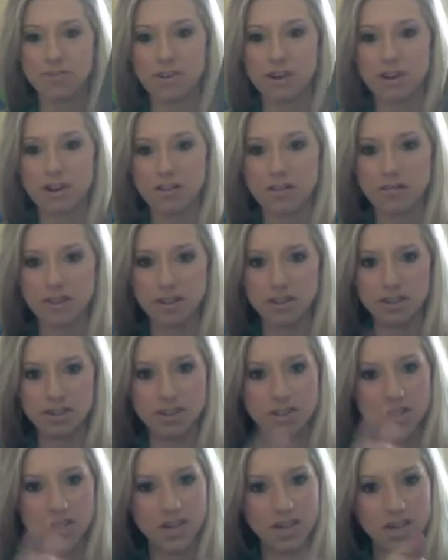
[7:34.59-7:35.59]

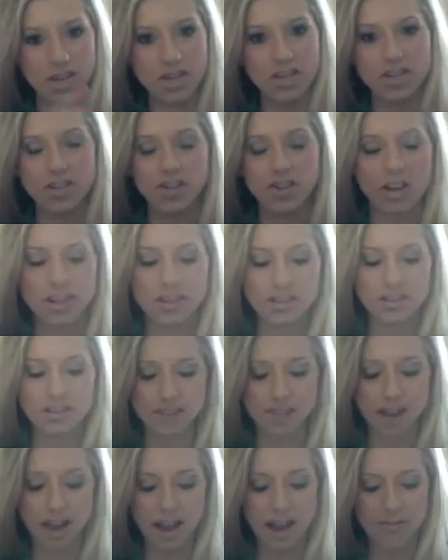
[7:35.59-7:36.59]
Converse Chucks.
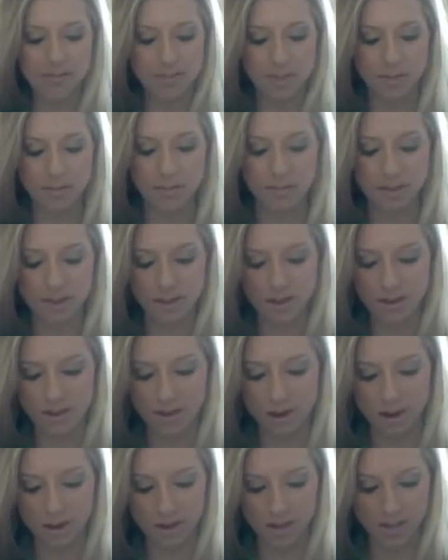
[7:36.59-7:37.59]
I have them in
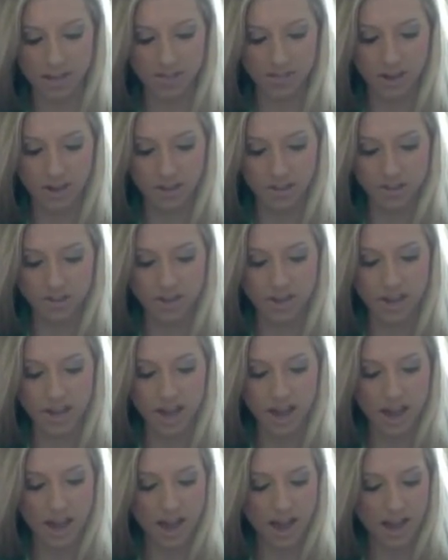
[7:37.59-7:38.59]
all kinds of colors.
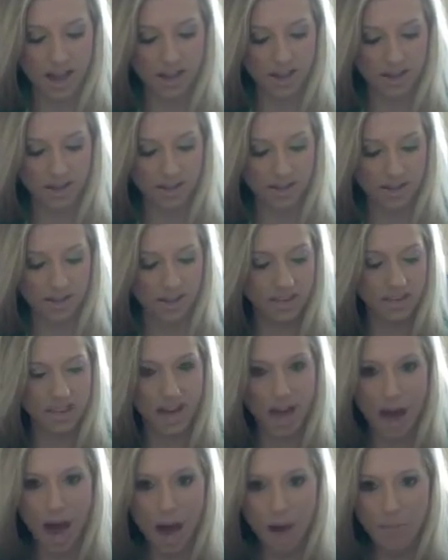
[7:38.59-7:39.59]
And the
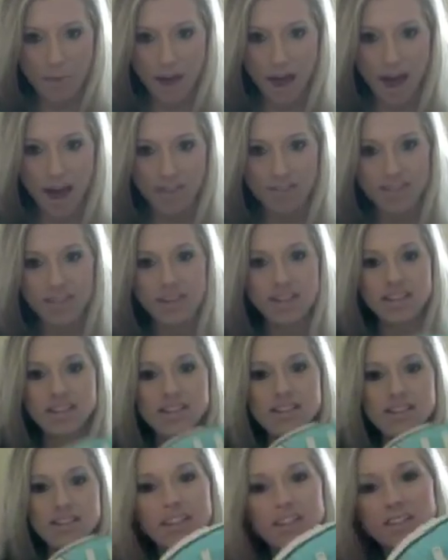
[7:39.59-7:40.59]
Gap had
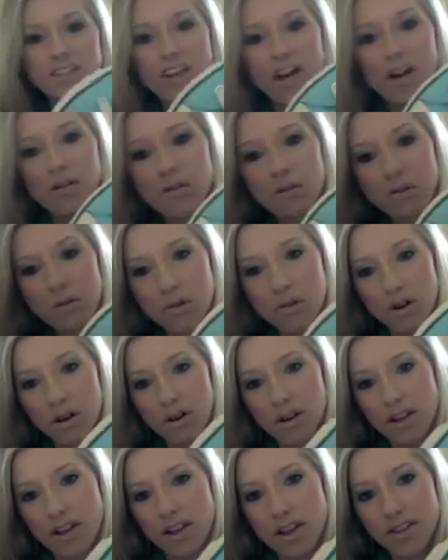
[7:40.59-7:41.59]
these, and look how
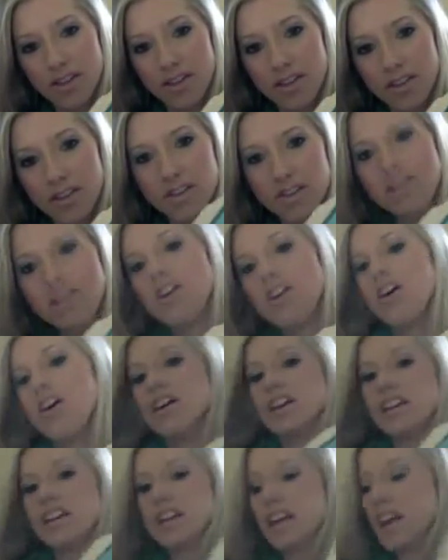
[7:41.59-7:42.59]
cool. They're
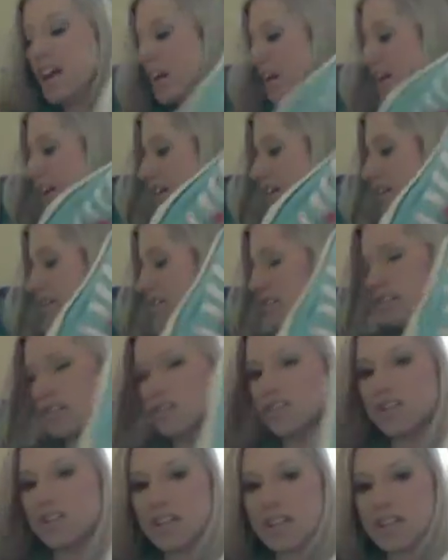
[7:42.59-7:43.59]
neon and 80s
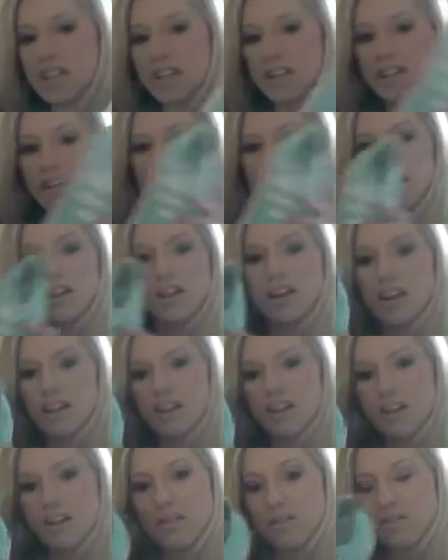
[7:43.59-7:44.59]
looking,
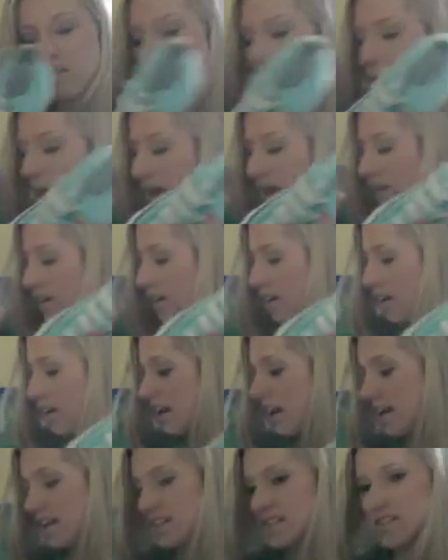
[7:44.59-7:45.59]
along with all my
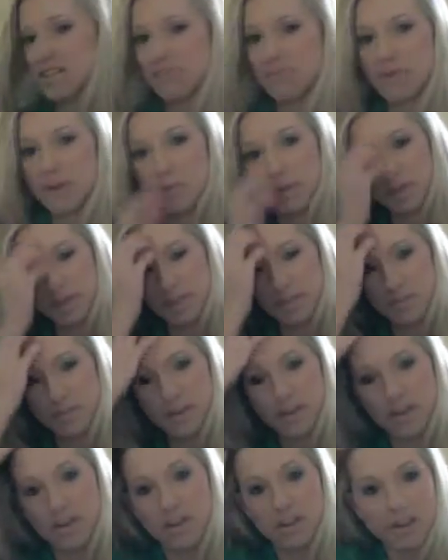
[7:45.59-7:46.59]
80s stuff. Maybe that's
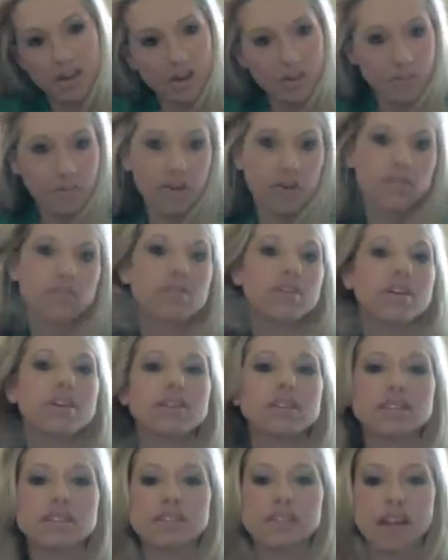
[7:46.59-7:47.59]
my new thing
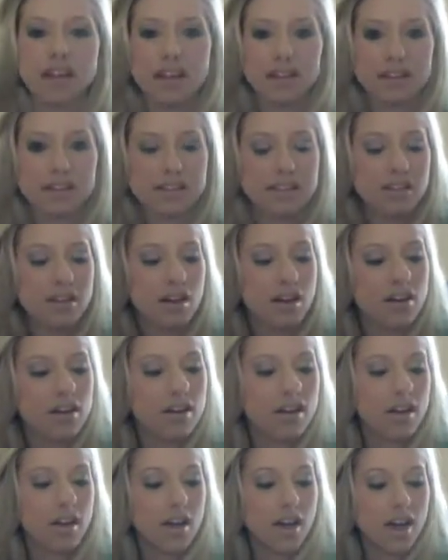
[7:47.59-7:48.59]
is 80s
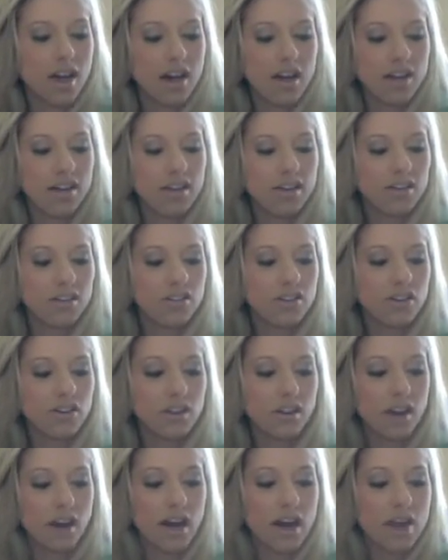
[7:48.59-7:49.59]
neon. And
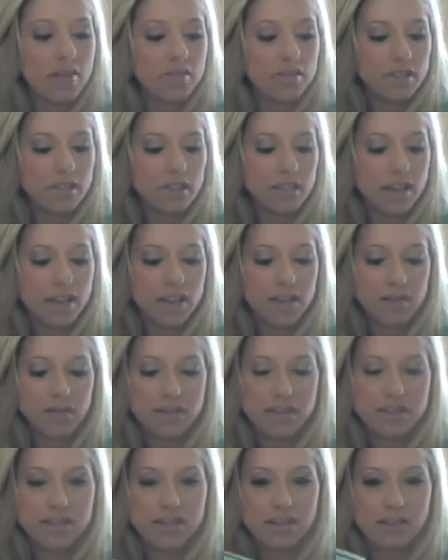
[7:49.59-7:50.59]
look, I really like it
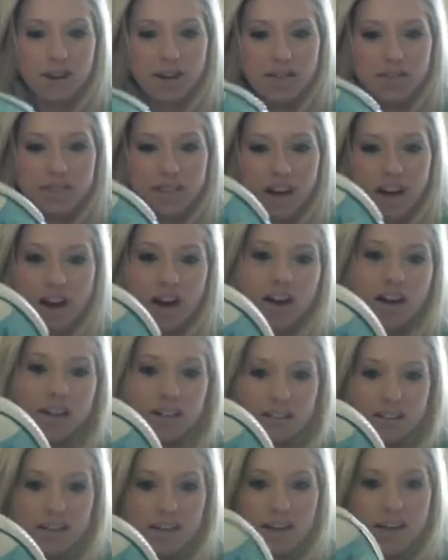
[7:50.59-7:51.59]
because they don't have
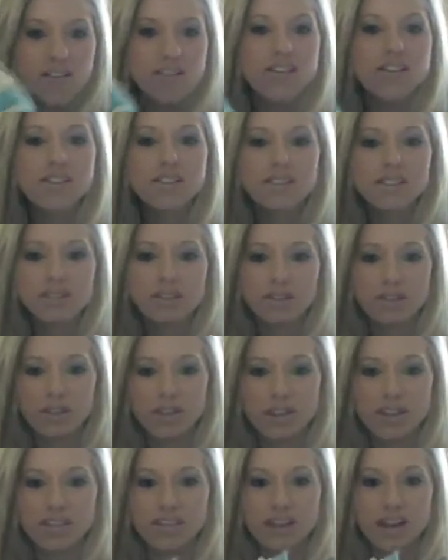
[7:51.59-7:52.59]
ties. These are little
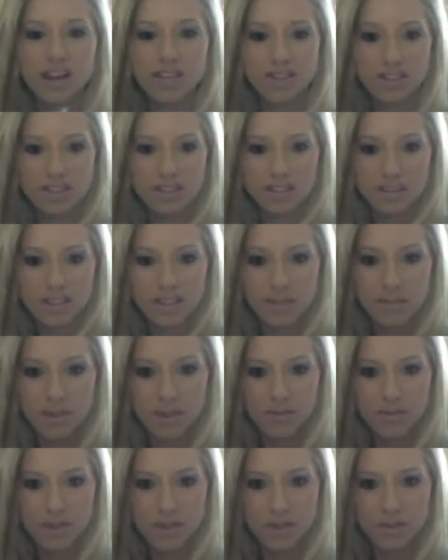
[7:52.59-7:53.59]
kids. Gosh, it looks like
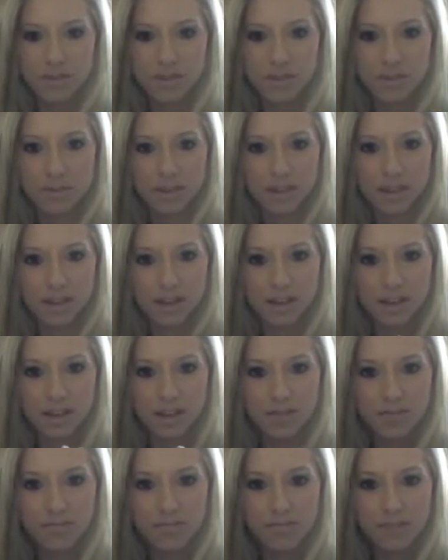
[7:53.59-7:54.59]
my foot's really big,
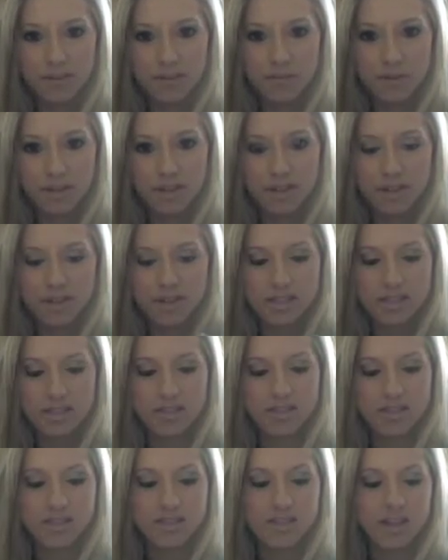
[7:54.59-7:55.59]
but
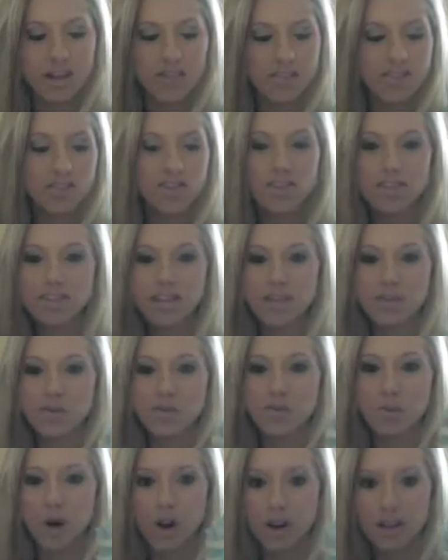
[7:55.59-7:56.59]
it's not. These are a size
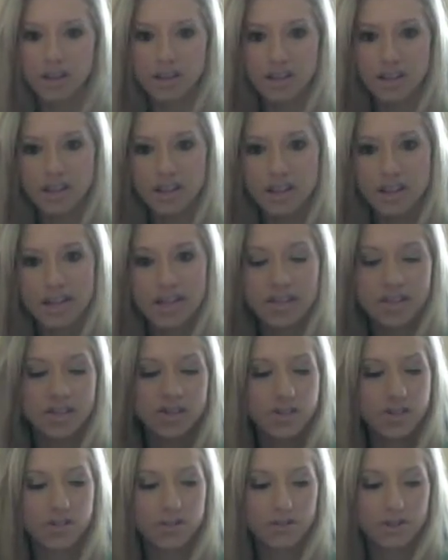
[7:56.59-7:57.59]
1 in
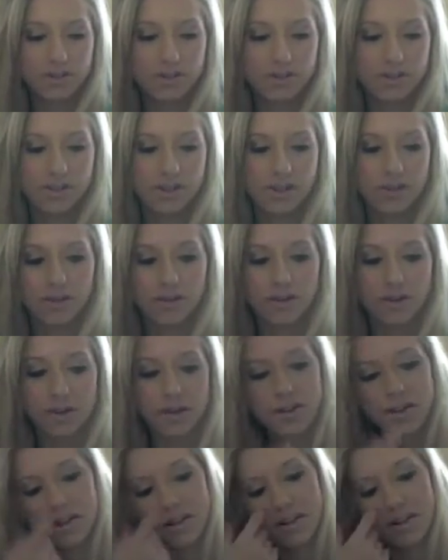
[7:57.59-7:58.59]
children, so
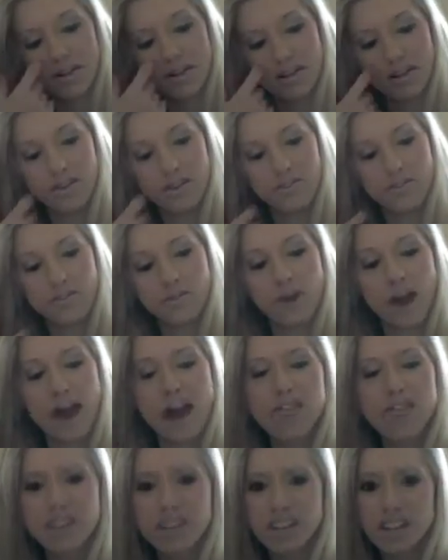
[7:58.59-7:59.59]
if you
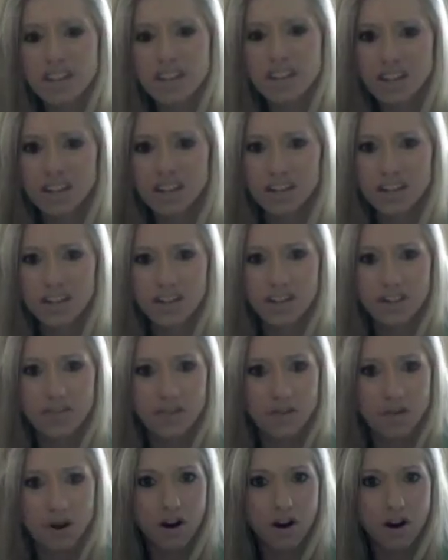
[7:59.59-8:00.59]
have a kid or if
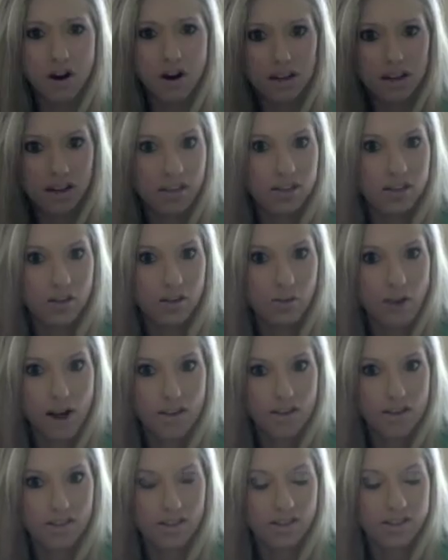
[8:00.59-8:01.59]
you a kid and you're
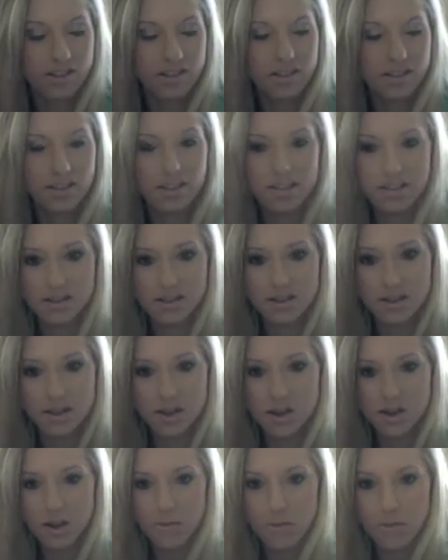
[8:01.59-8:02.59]
watching this, these
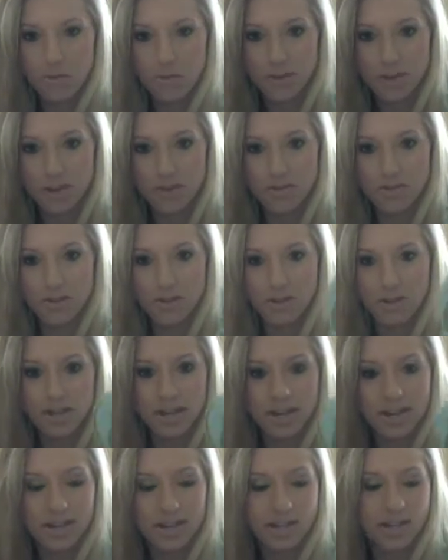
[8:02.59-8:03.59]
will fit you. They're
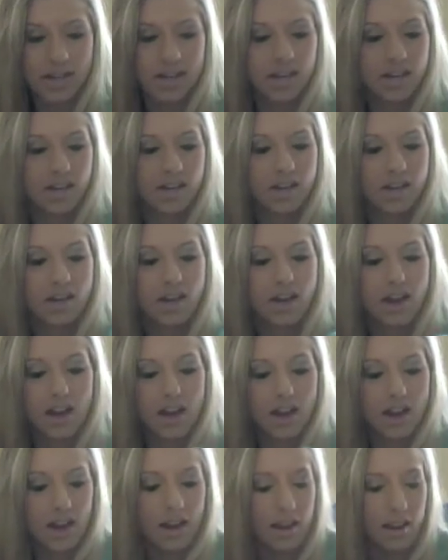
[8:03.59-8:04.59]
tiny, tiny.
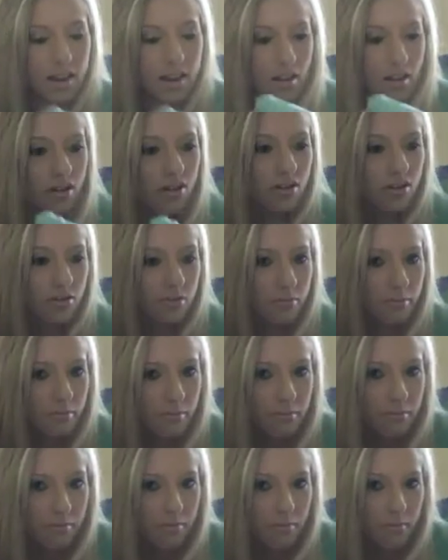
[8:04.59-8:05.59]
And oh,
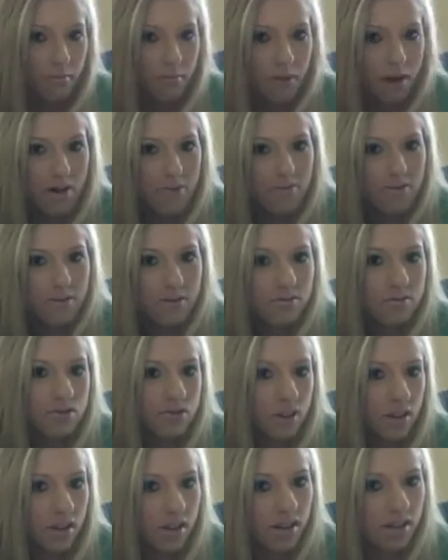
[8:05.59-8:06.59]
my phone's
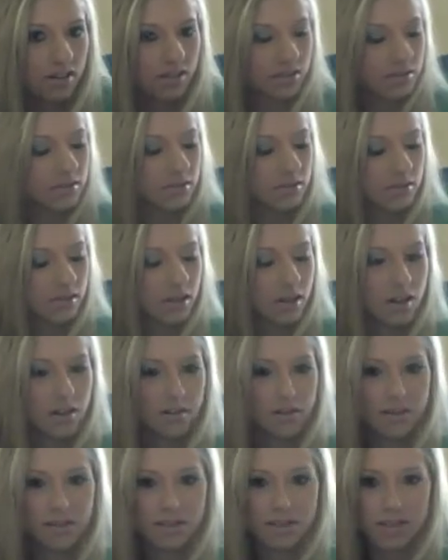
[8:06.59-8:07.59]
ringing.
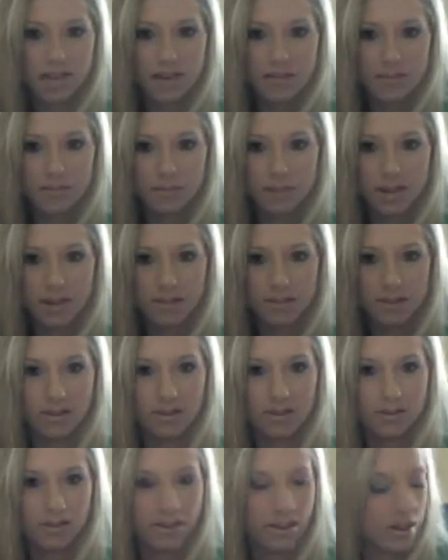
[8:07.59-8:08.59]
Oh, it's Kevin
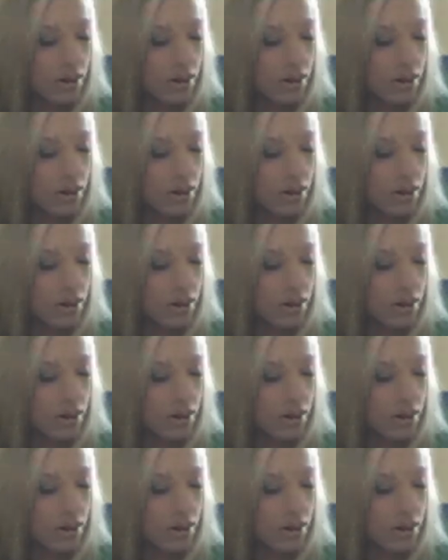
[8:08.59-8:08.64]
Blackwell.